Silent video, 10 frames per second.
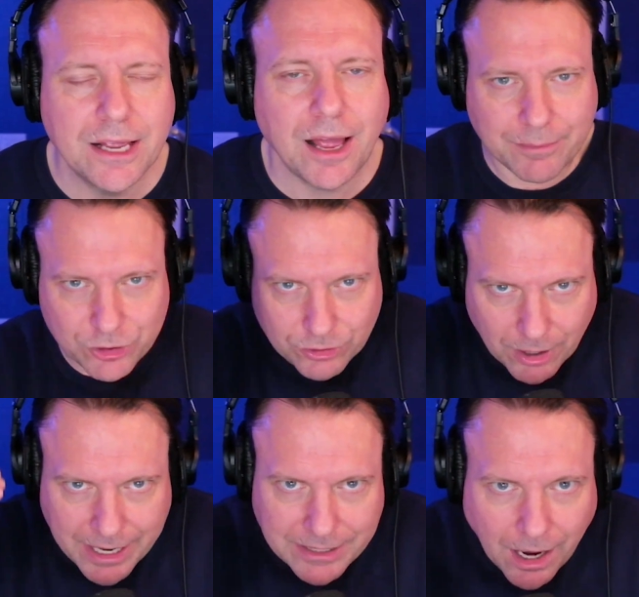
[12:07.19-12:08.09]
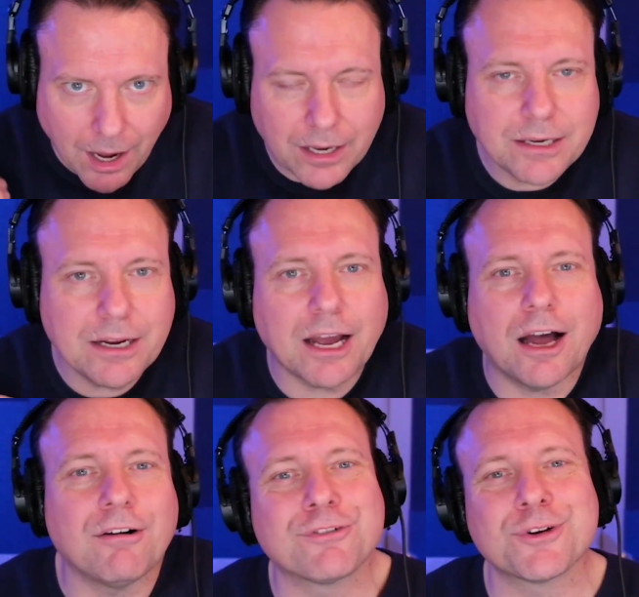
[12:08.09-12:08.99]
I'm trying to
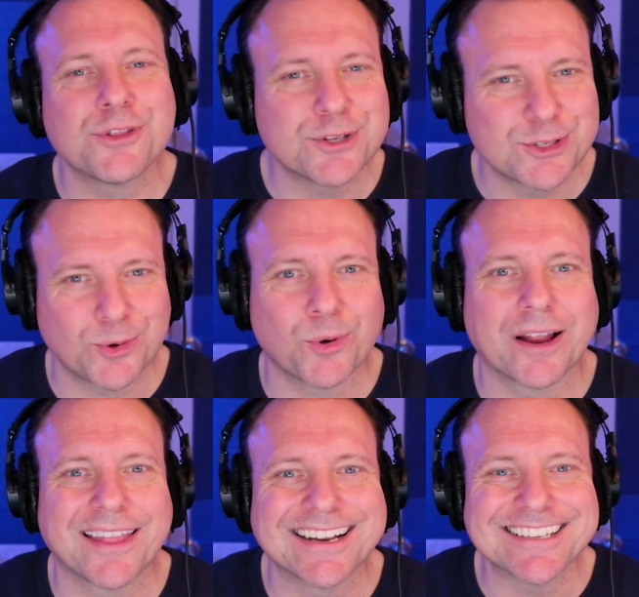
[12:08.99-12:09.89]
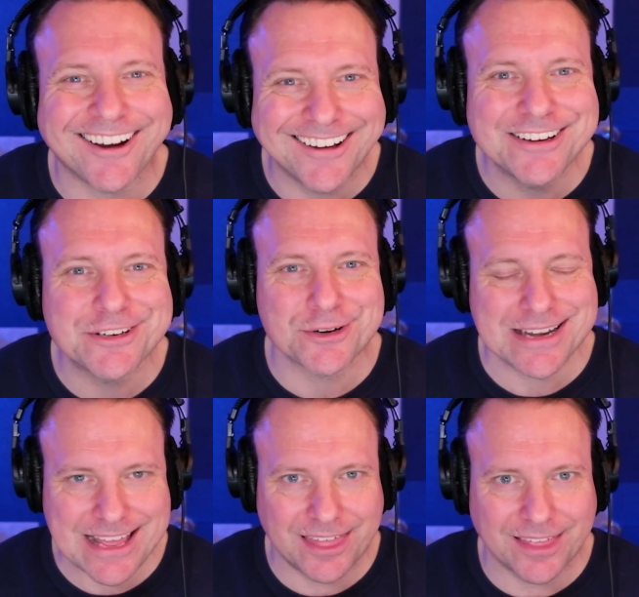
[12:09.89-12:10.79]
uncover the story that is
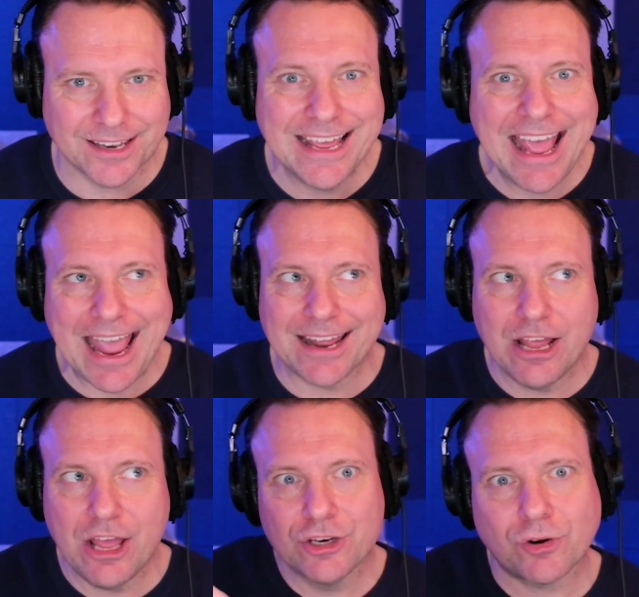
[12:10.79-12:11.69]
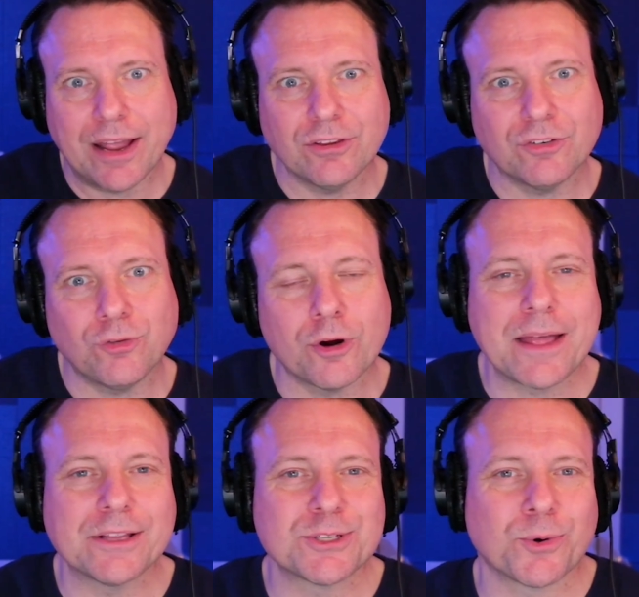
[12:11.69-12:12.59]
underneath it and transform
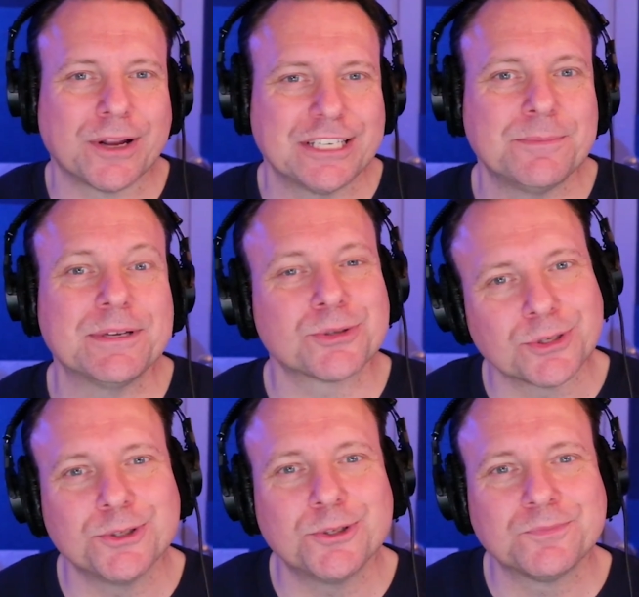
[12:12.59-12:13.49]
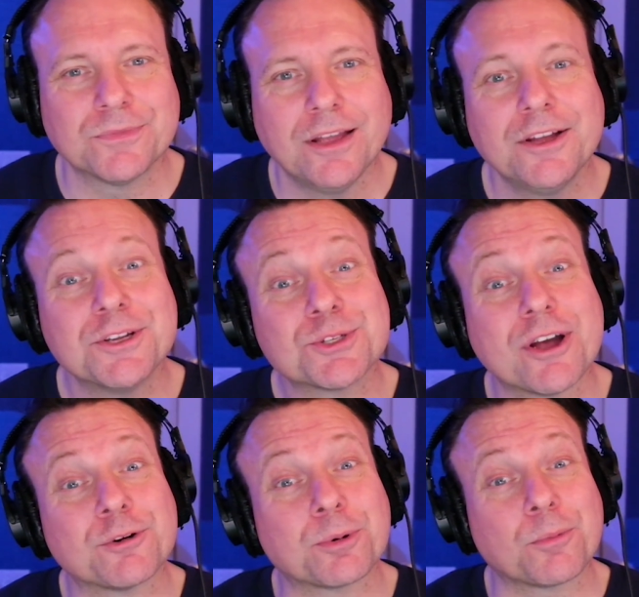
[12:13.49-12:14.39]
that story to be true so I have
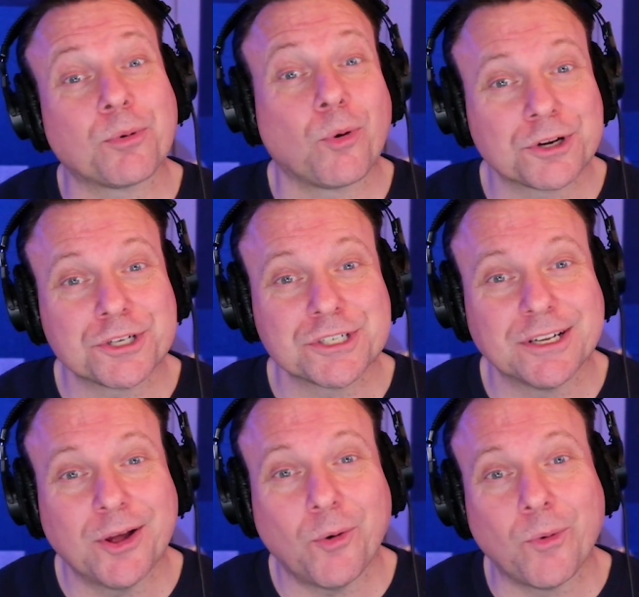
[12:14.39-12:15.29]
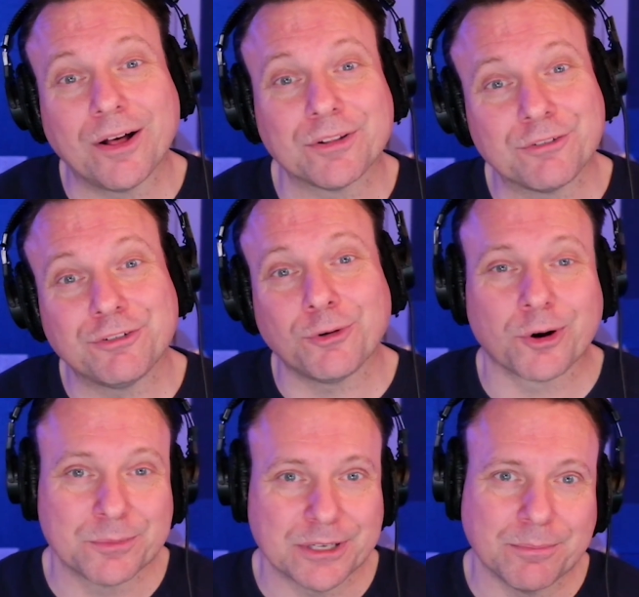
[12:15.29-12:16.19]
a proportionate, well
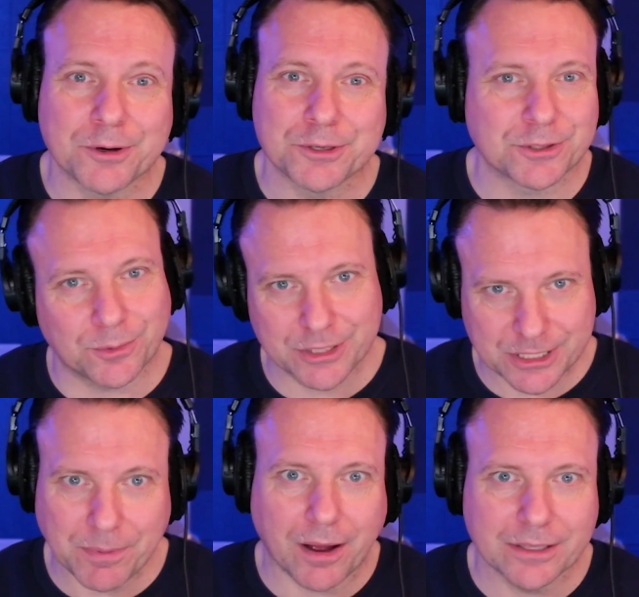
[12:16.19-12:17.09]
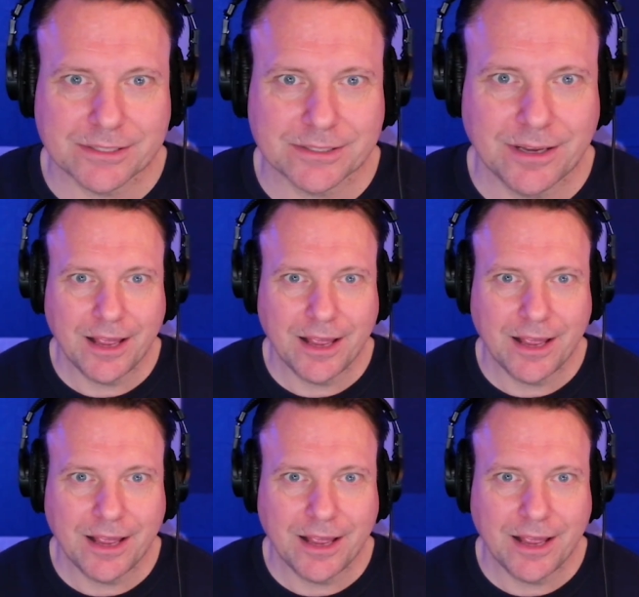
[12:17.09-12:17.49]
informed emotional response.